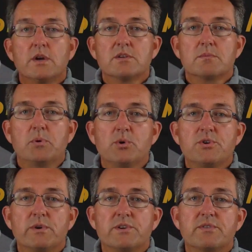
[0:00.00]
Suppose
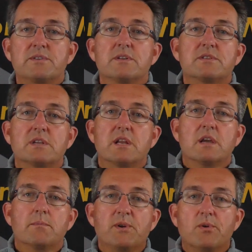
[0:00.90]
you're interested in setting
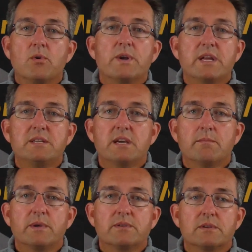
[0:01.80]
up your own ATM
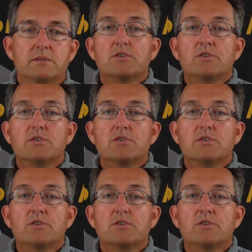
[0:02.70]
business.